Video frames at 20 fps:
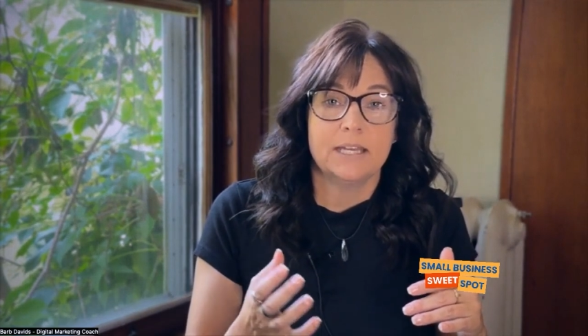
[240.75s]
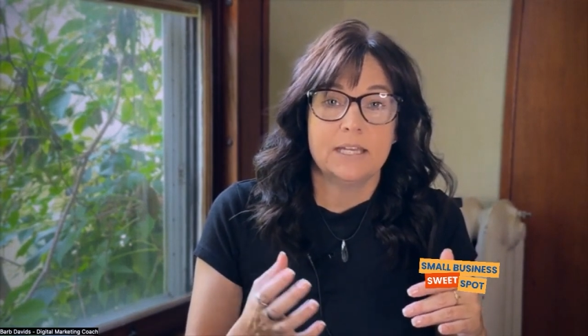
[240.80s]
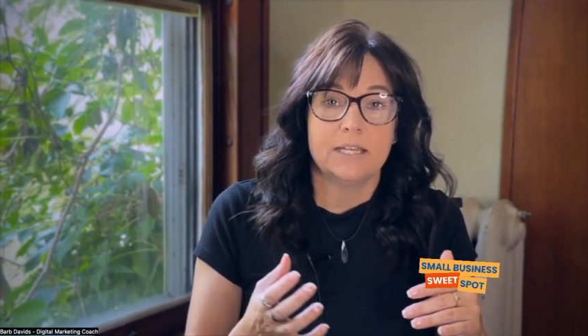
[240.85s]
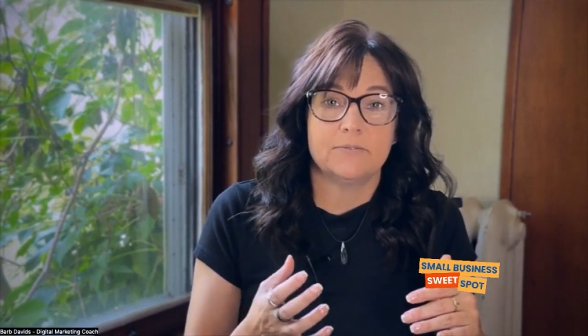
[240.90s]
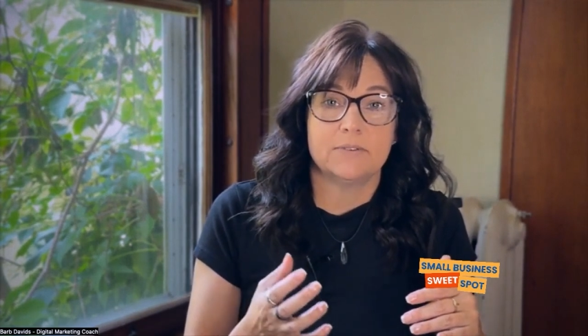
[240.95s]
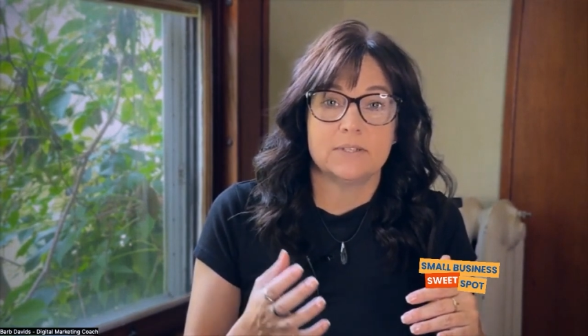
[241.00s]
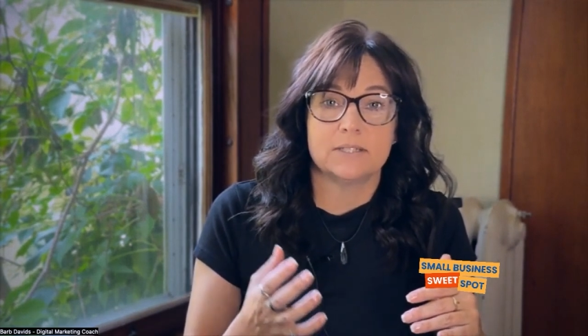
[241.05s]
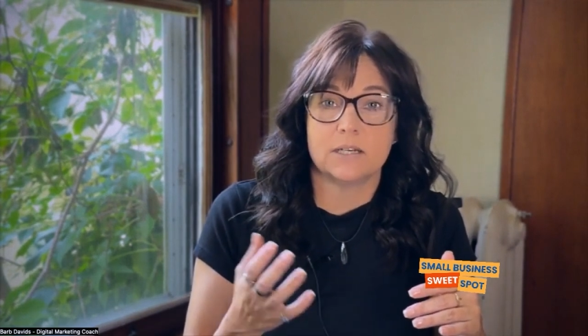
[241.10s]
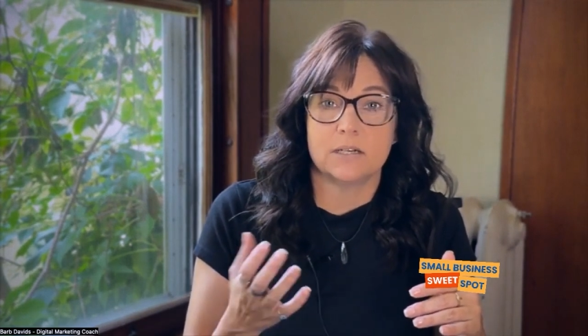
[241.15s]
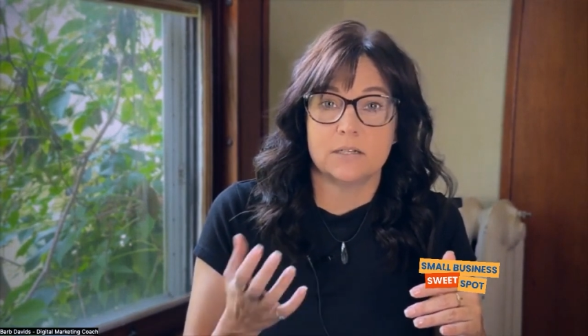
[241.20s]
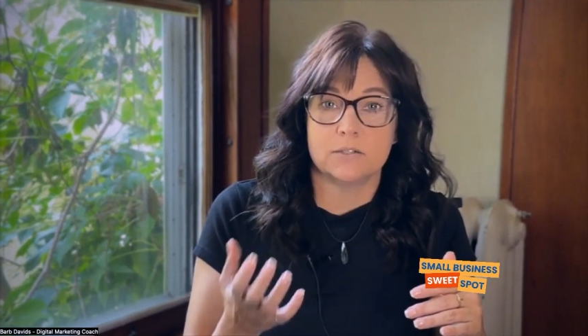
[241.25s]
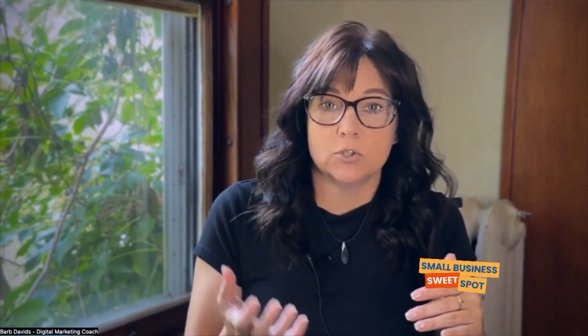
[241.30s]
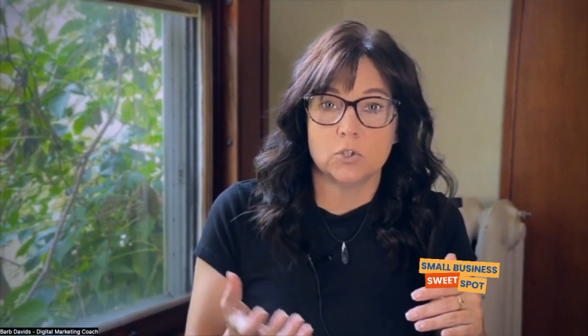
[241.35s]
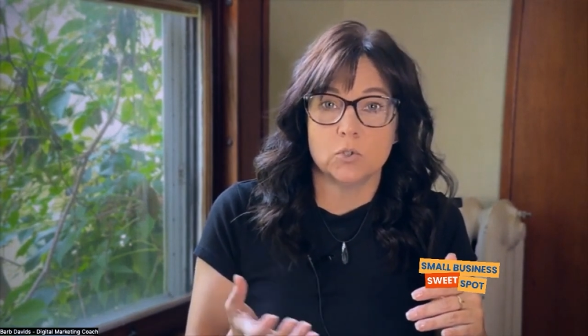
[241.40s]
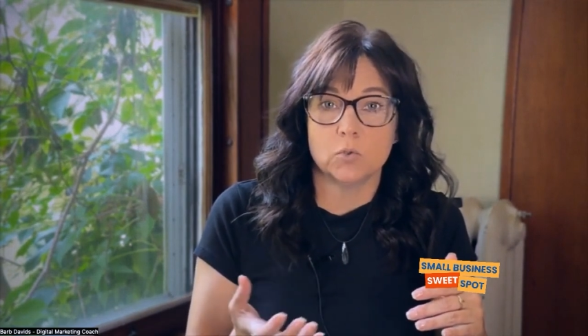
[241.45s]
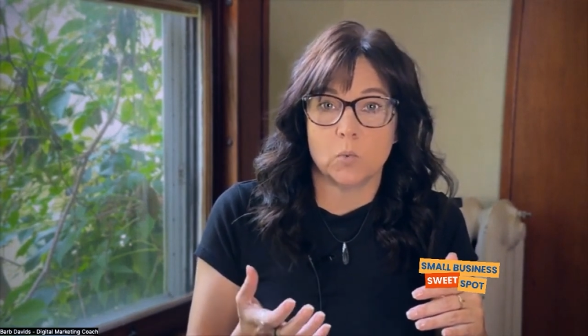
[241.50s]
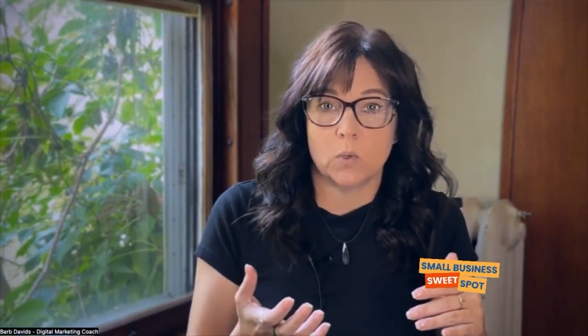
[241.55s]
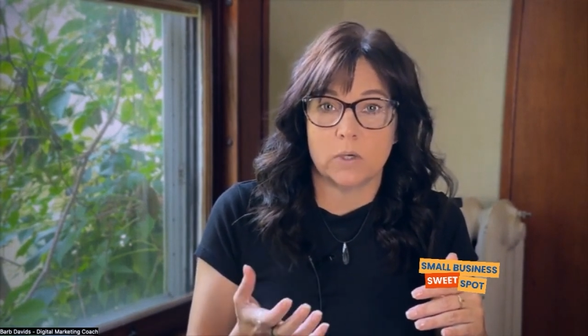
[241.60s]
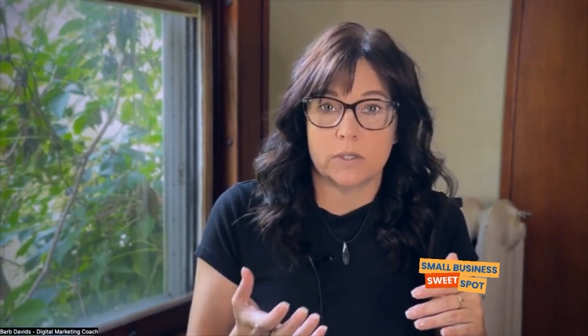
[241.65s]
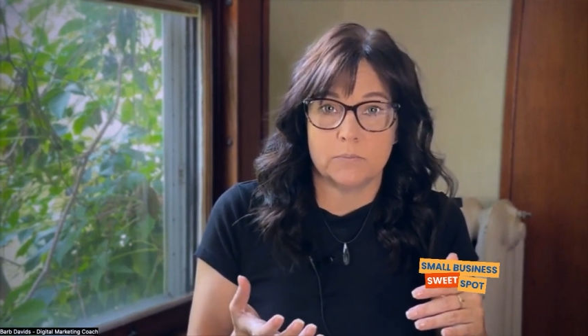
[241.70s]
If it's
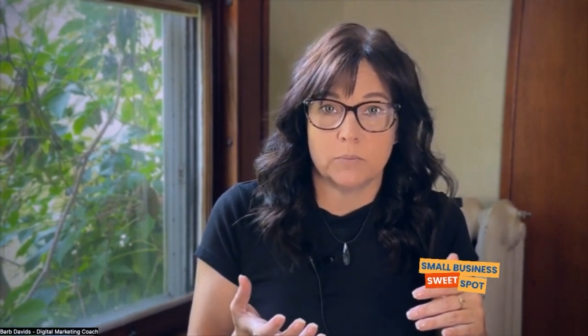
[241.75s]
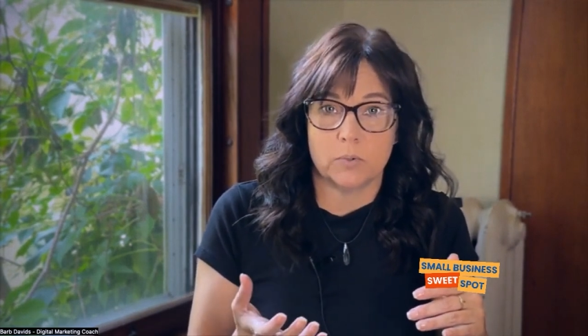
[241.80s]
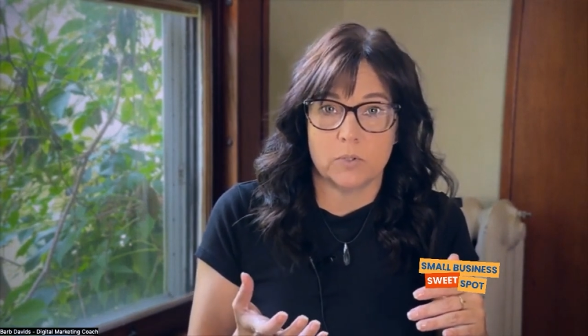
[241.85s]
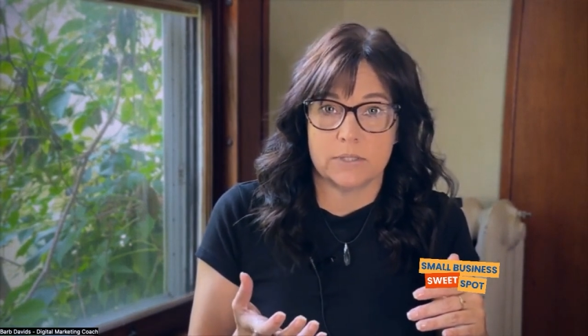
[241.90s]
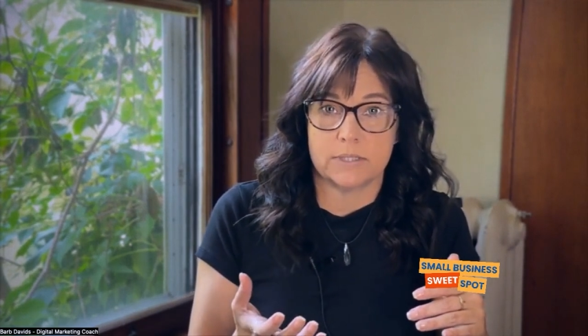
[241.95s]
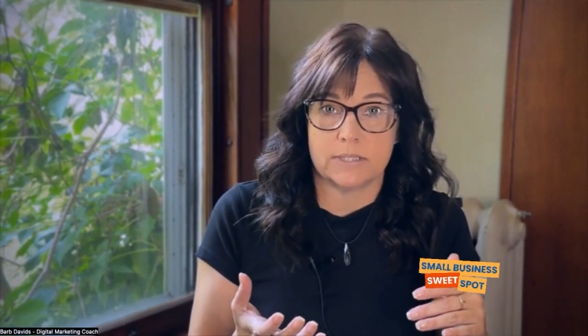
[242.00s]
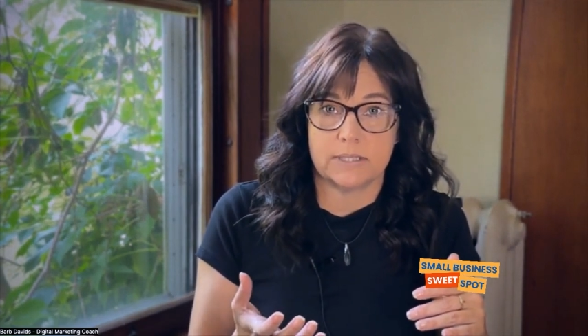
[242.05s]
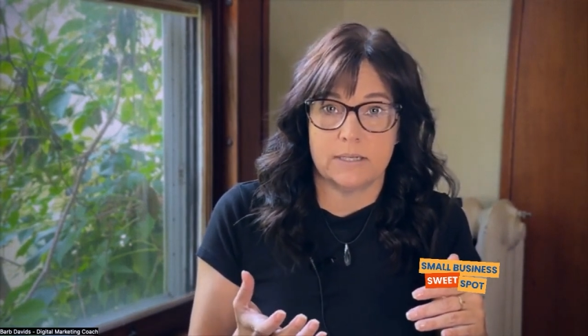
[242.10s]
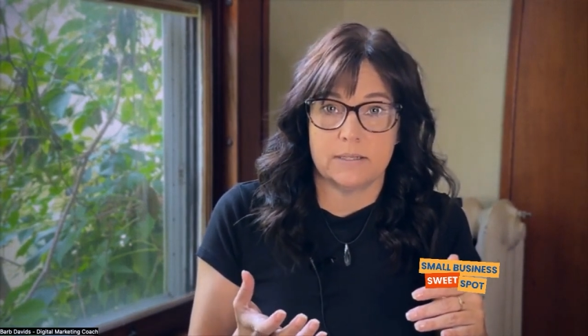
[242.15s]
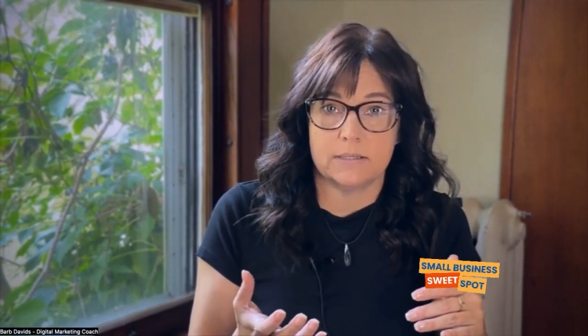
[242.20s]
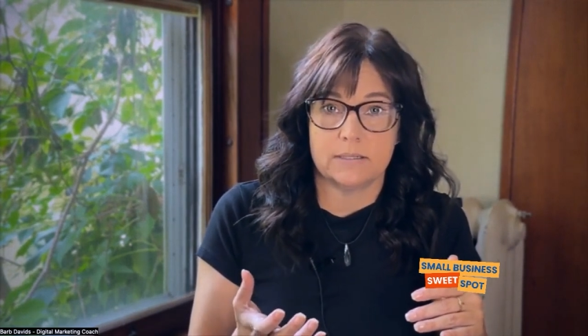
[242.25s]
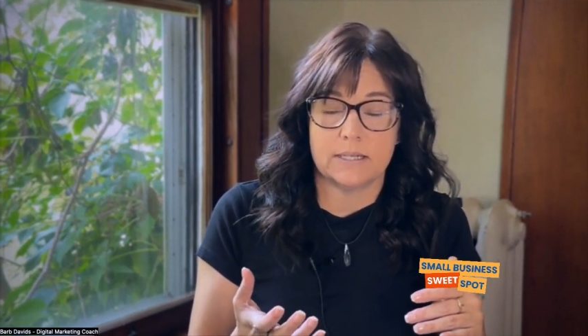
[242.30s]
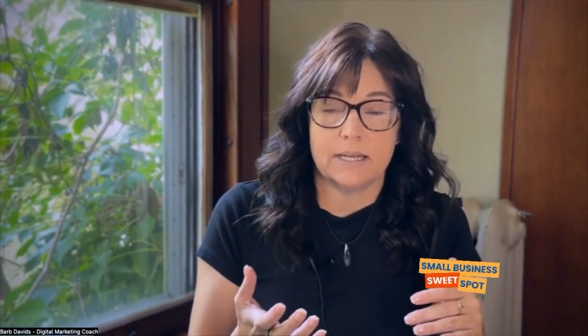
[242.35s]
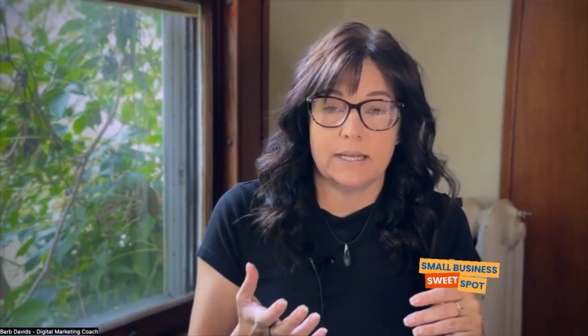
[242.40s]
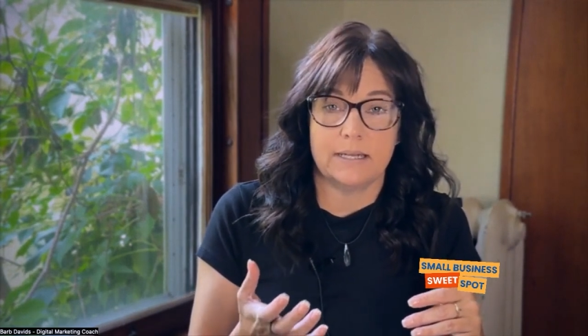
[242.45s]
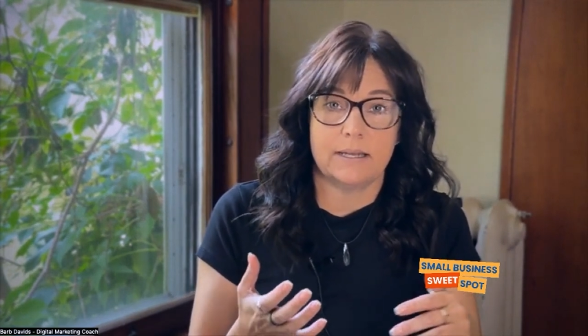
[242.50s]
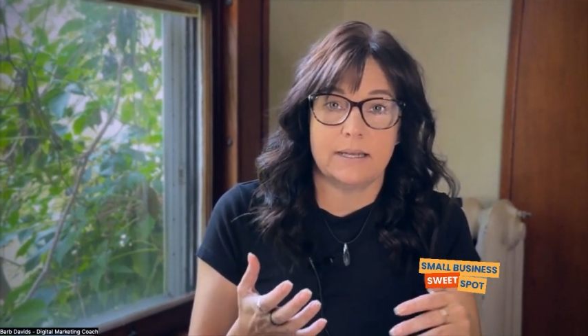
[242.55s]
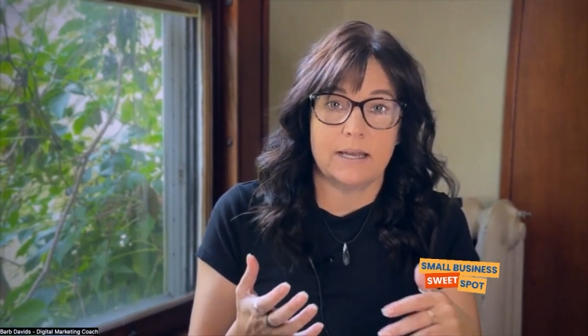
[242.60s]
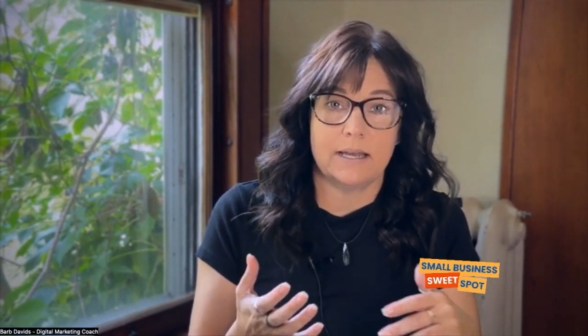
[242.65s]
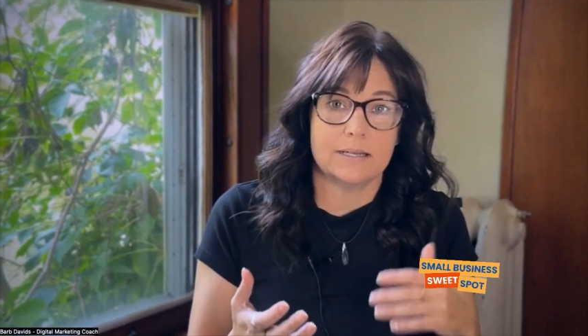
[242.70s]
under 1%
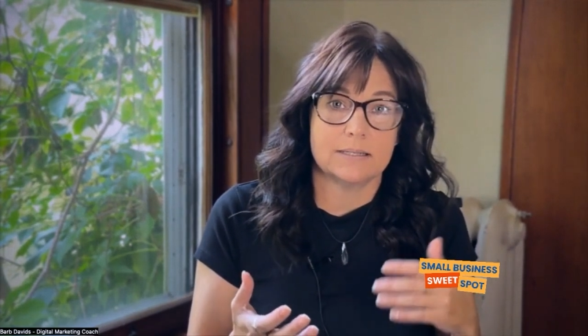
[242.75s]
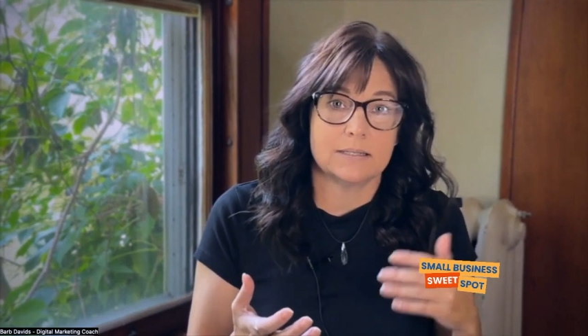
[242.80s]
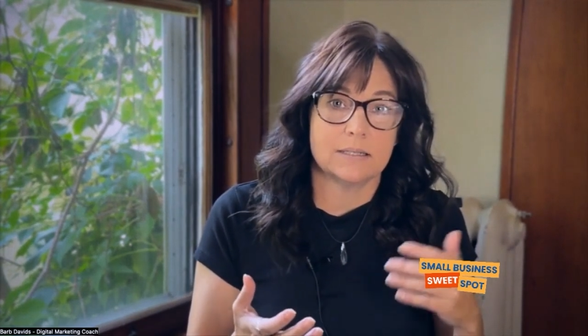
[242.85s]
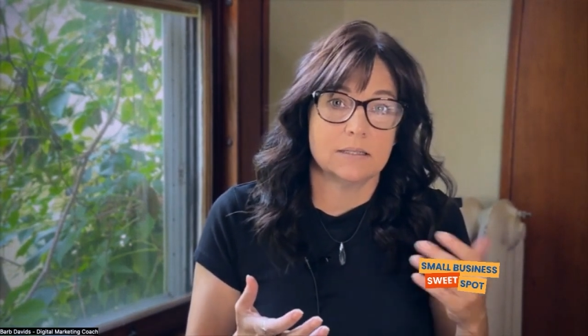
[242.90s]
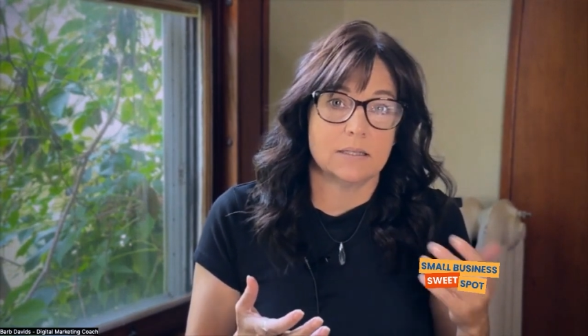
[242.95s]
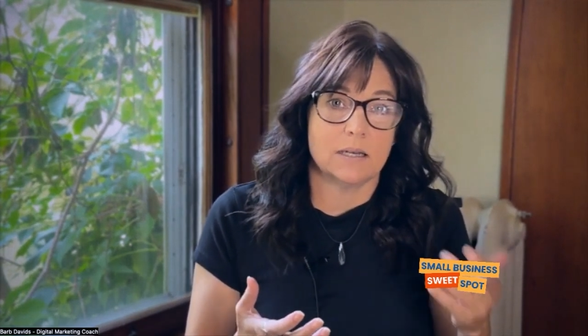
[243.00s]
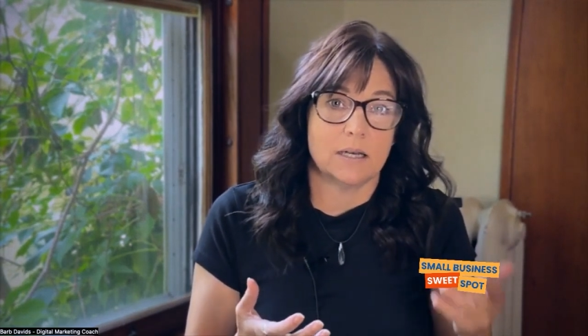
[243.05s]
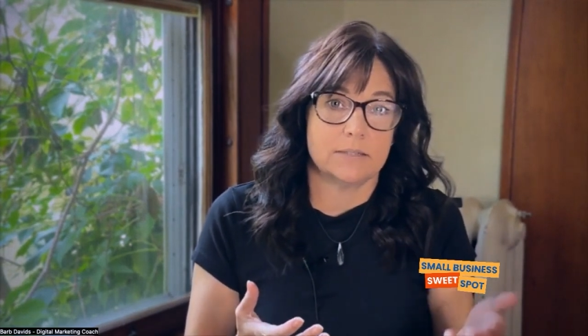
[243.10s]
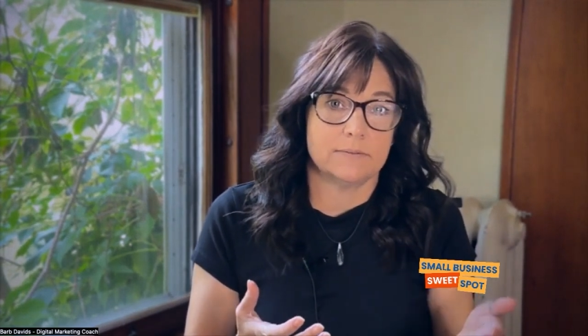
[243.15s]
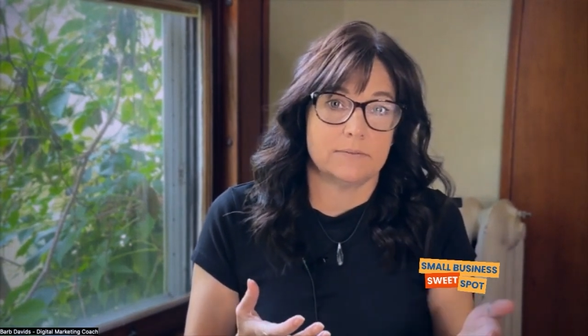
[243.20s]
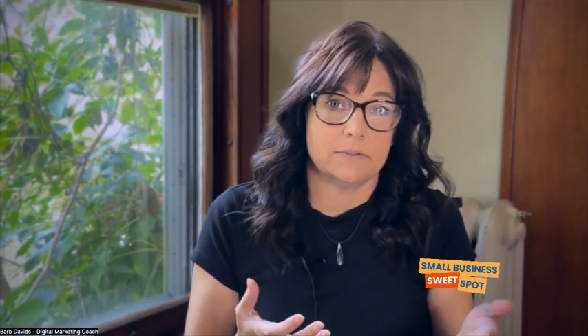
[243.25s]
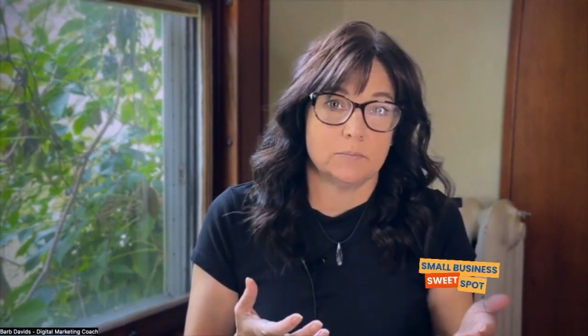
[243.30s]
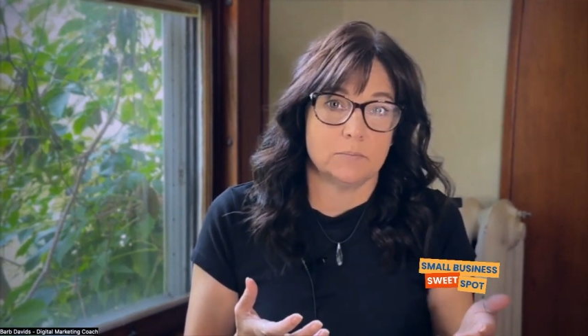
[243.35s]
and it has a lot of